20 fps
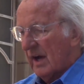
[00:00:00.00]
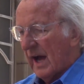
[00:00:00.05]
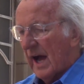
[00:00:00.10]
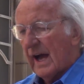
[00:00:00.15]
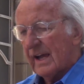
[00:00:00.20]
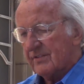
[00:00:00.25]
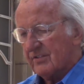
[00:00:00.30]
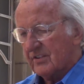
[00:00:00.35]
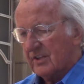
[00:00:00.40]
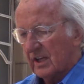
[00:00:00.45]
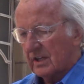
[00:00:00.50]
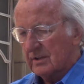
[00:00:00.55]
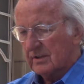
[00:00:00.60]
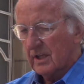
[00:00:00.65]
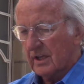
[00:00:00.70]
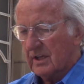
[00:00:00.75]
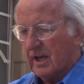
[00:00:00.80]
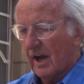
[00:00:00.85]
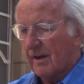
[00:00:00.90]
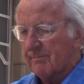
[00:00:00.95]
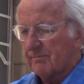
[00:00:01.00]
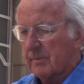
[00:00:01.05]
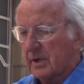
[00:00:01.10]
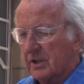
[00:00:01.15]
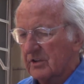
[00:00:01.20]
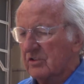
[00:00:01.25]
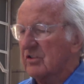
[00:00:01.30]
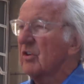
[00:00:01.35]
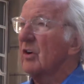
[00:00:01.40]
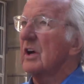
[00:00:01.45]
asking the
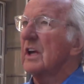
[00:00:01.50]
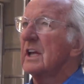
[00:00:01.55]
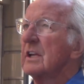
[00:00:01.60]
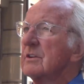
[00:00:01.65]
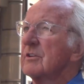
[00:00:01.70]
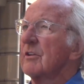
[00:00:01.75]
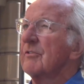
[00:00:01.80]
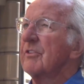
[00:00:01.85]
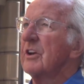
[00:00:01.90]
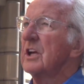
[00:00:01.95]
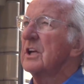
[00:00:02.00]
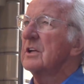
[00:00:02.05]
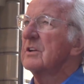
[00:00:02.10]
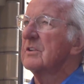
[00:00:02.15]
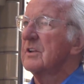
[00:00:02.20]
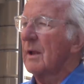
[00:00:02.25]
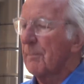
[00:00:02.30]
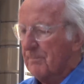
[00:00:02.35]
government to intervene